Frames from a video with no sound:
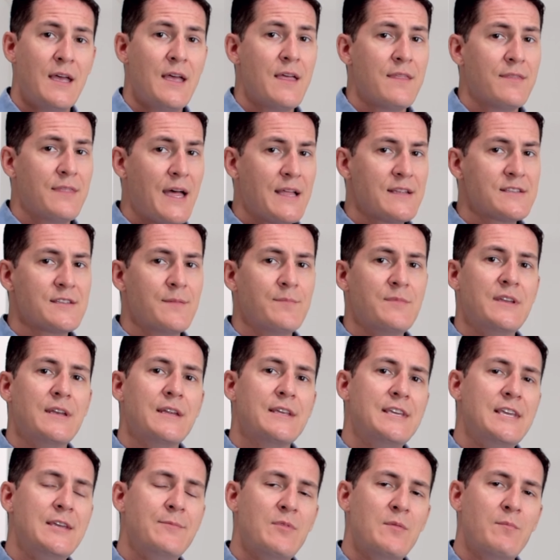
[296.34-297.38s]
That's something to
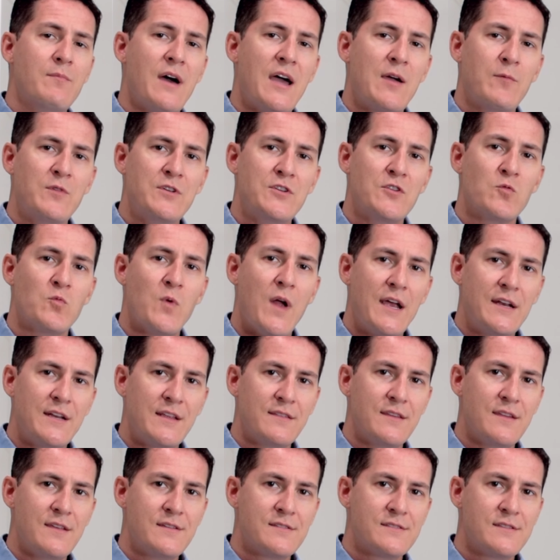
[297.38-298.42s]
keep in mind when you're
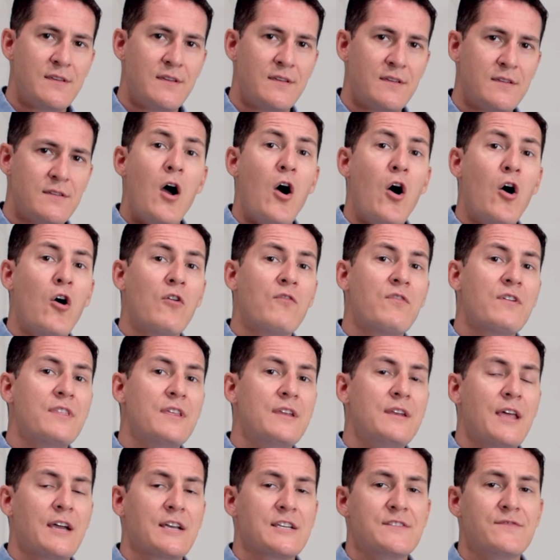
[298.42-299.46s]
writing these. Over the
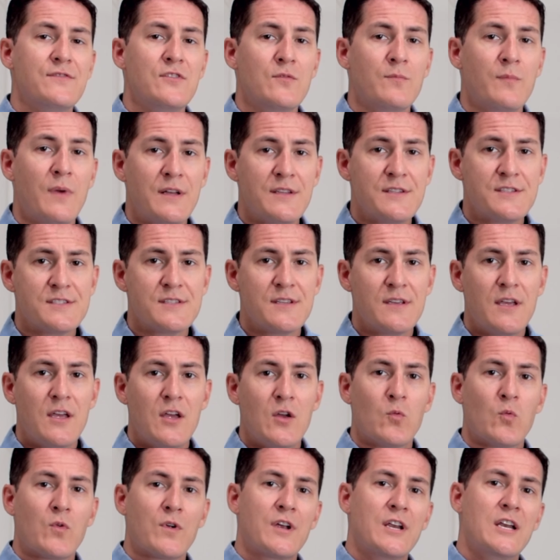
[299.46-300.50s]
next few months,
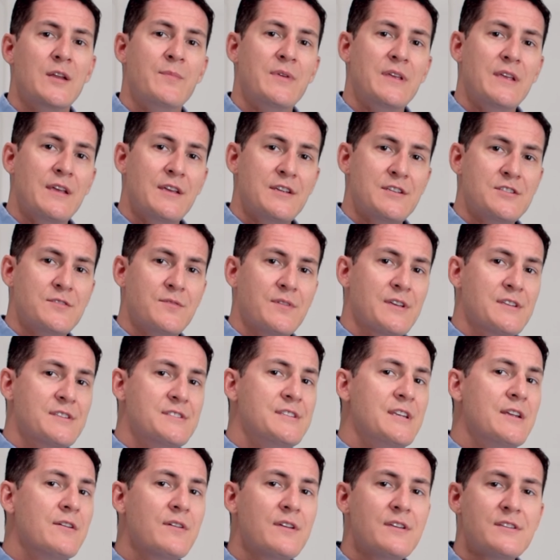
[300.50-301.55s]
we're going to be issuing a
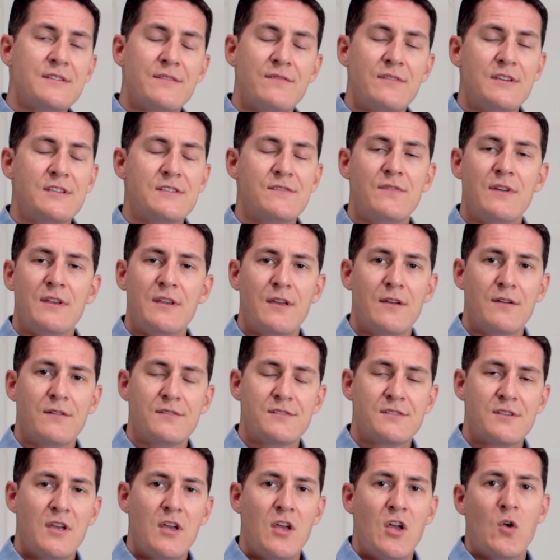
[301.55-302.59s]
series of these
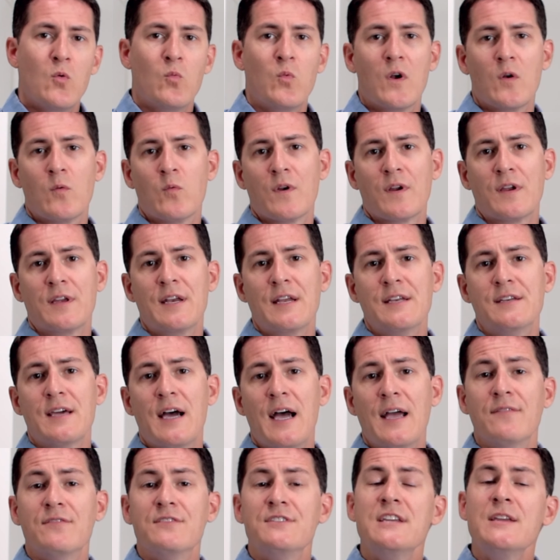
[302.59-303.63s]
videos where we're going to
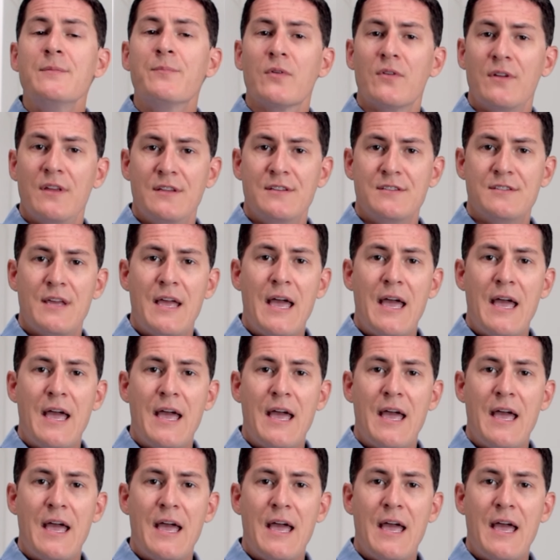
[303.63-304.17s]
dive deeper into